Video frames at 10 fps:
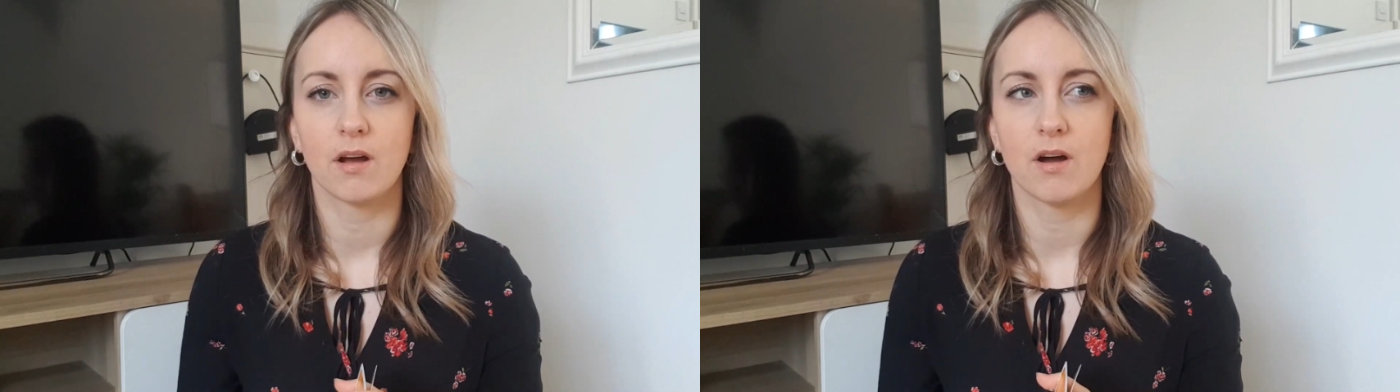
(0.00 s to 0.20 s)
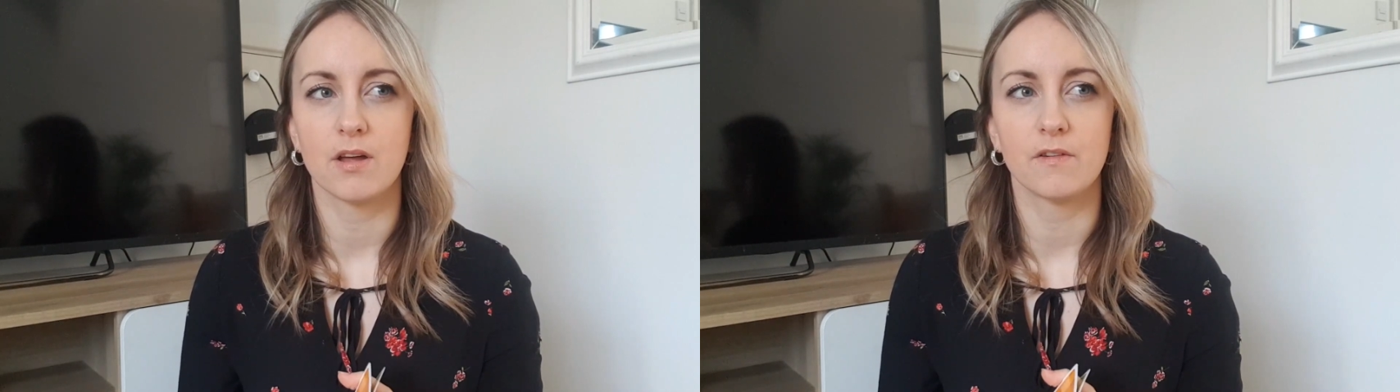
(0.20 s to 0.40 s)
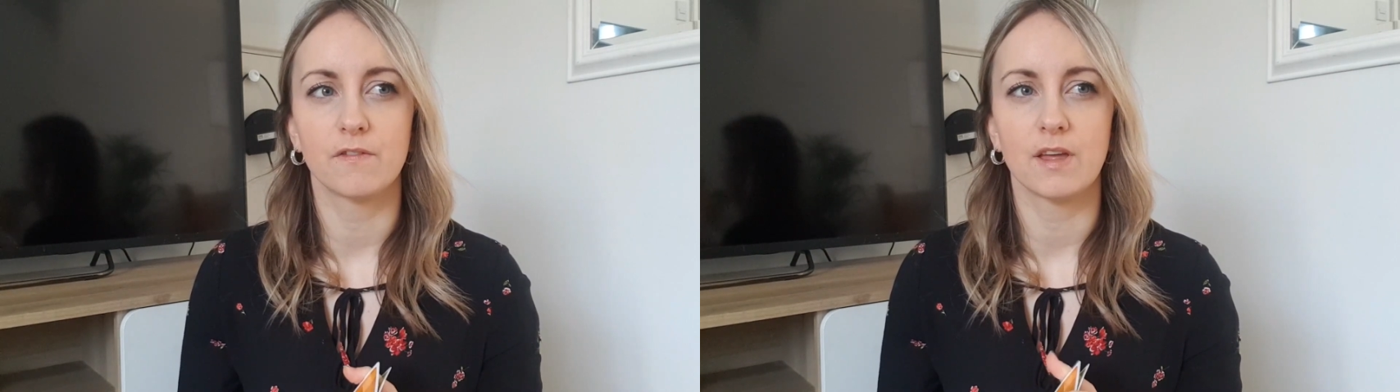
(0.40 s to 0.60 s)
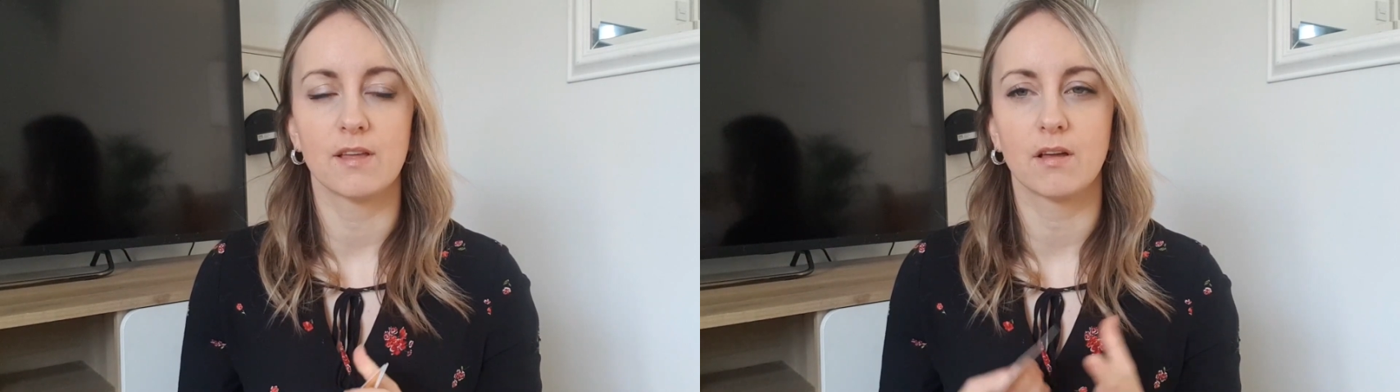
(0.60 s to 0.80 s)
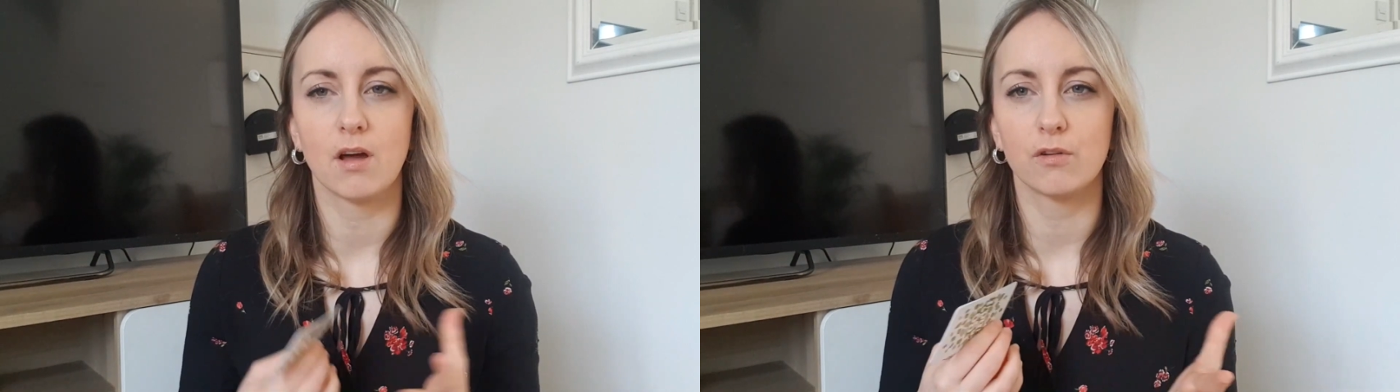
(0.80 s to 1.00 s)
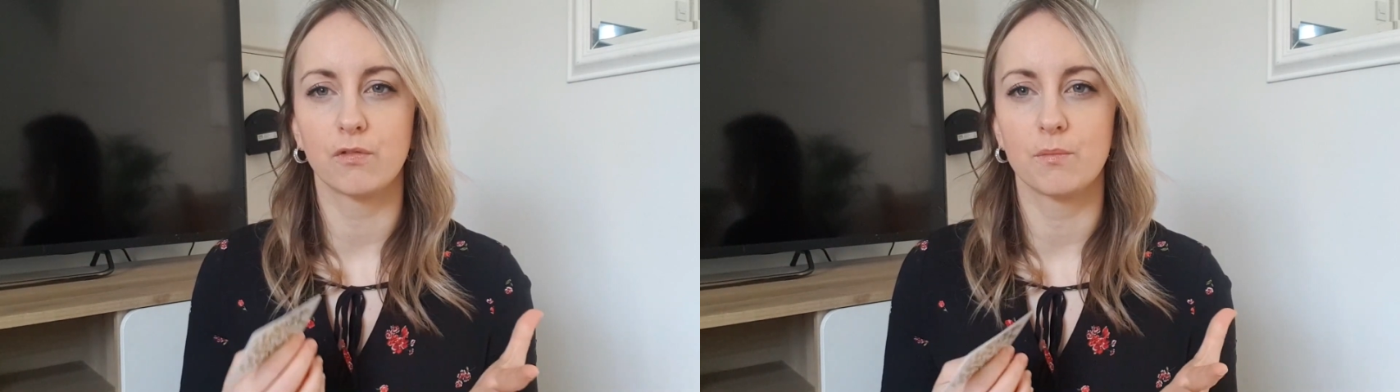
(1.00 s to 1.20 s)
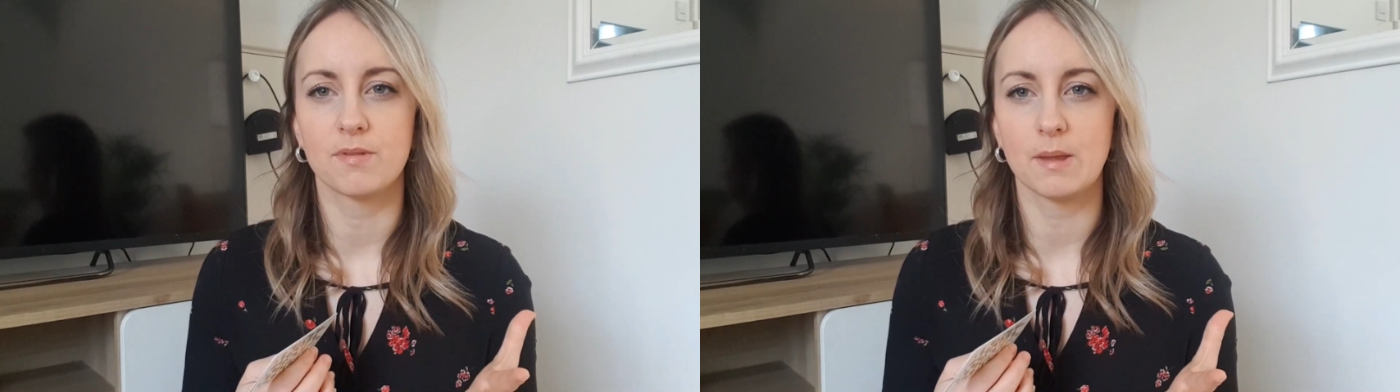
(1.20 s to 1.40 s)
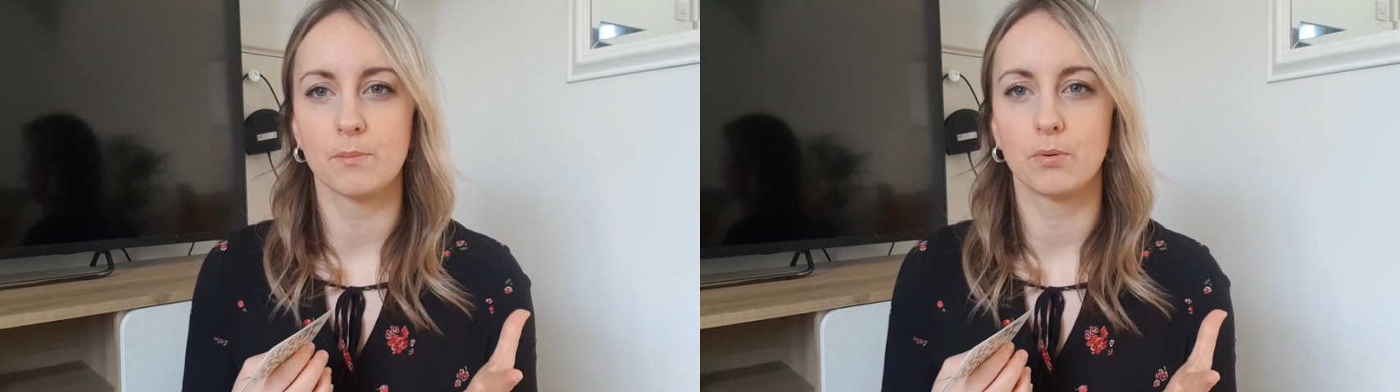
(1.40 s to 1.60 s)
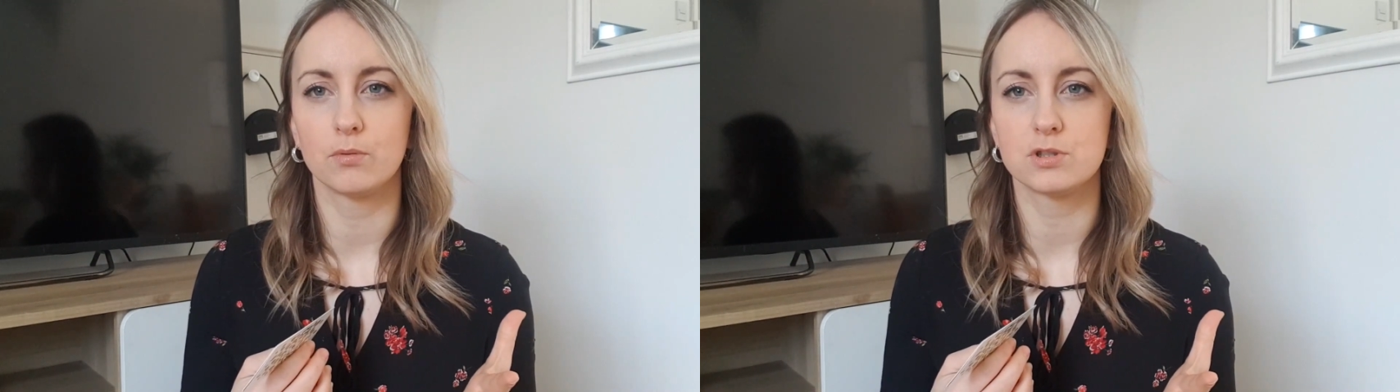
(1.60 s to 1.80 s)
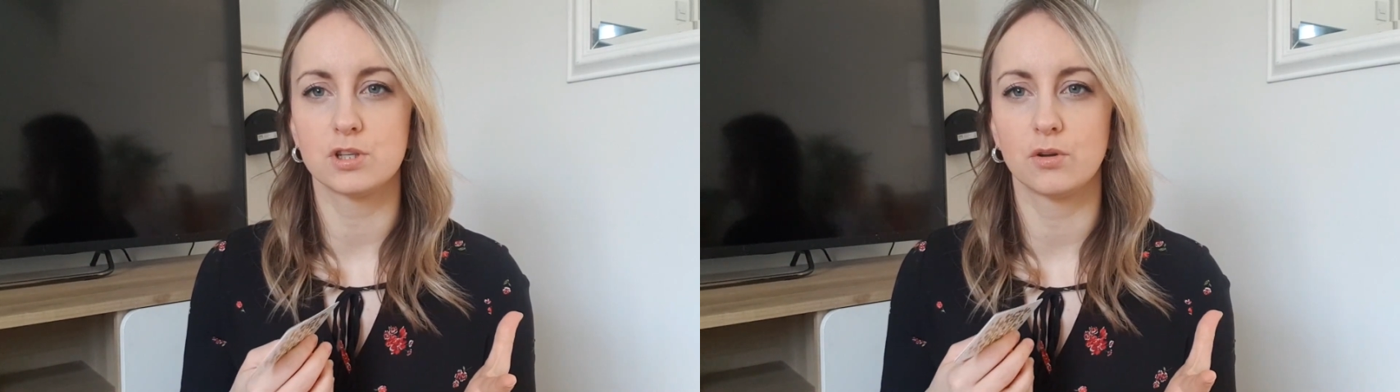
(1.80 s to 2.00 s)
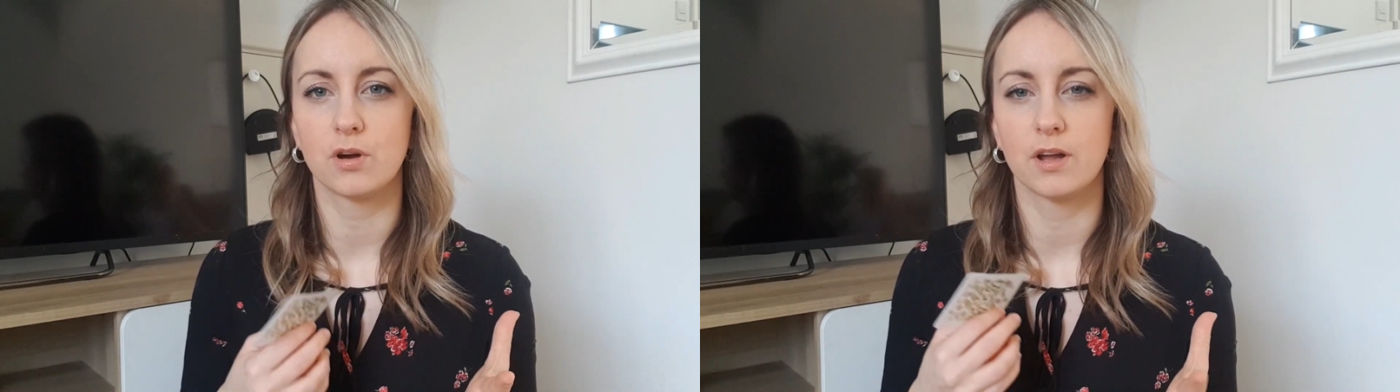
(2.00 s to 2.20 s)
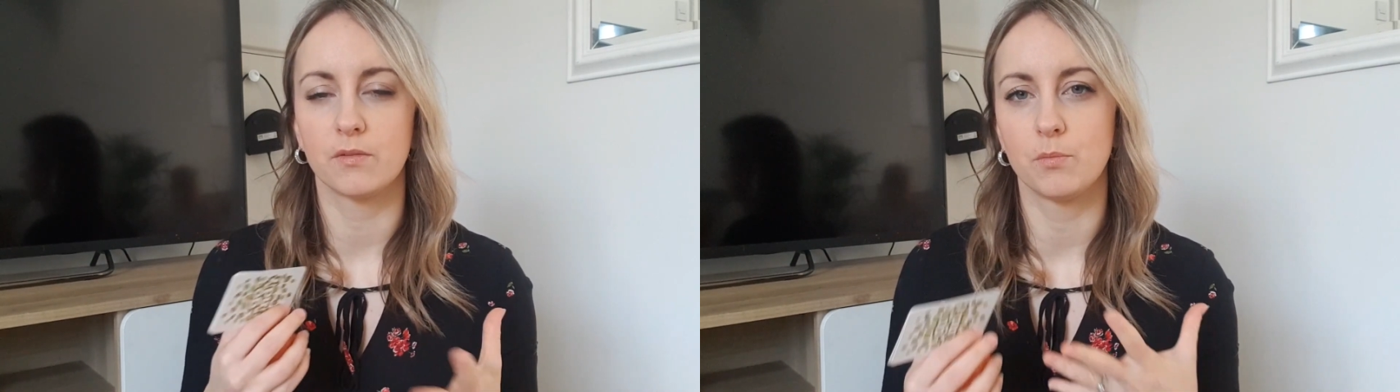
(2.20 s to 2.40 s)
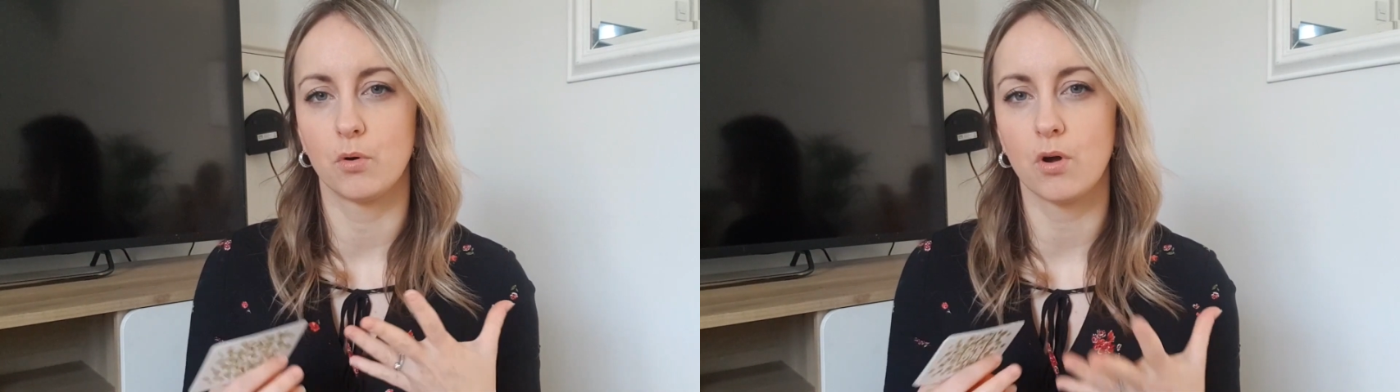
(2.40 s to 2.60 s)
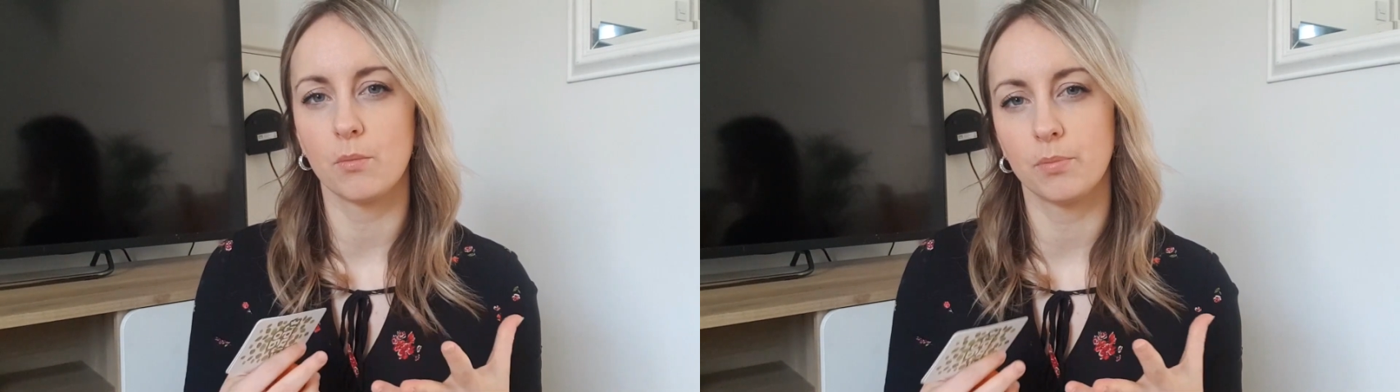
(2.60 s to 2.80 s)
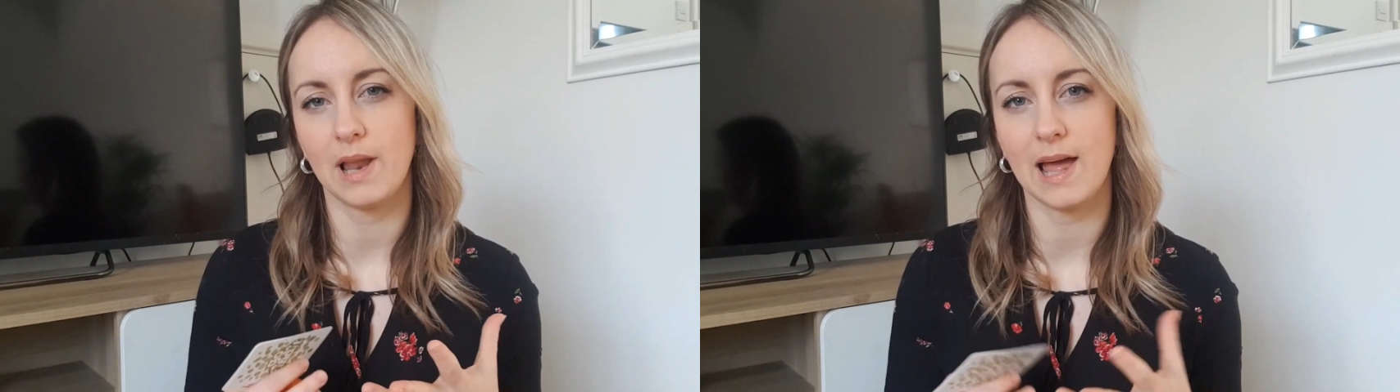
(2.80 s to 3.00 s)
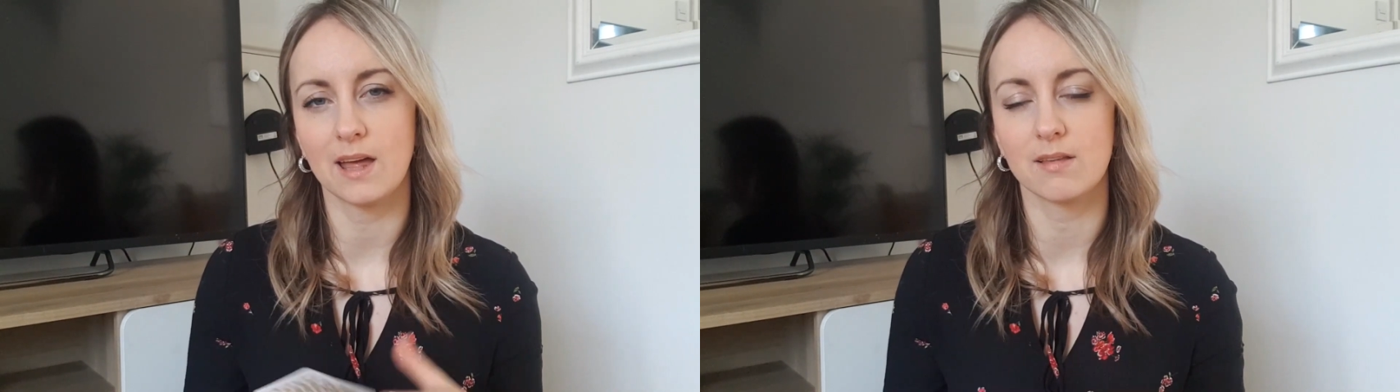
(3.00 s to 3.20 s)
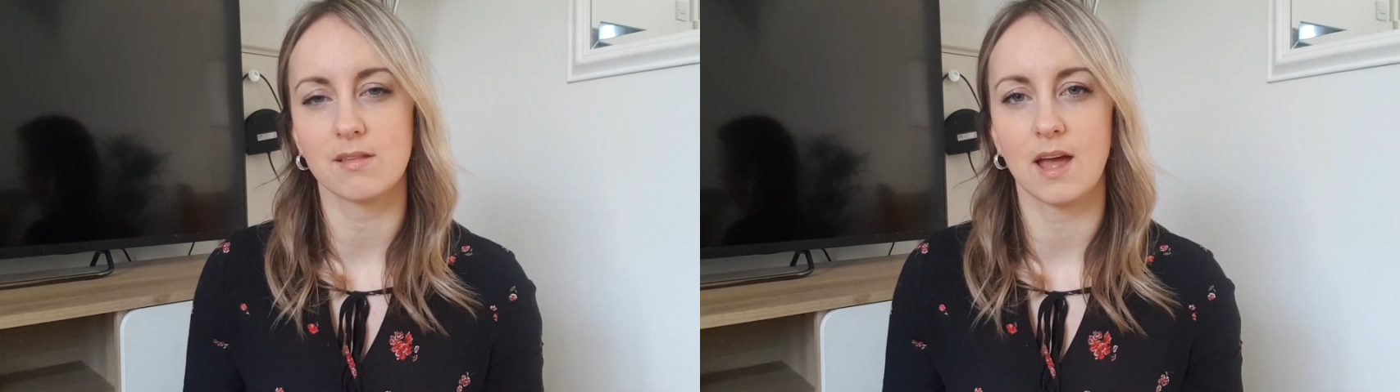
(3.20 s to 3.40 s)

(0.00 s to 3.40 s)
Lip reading: kind of, it goes from simple to kind of more complex,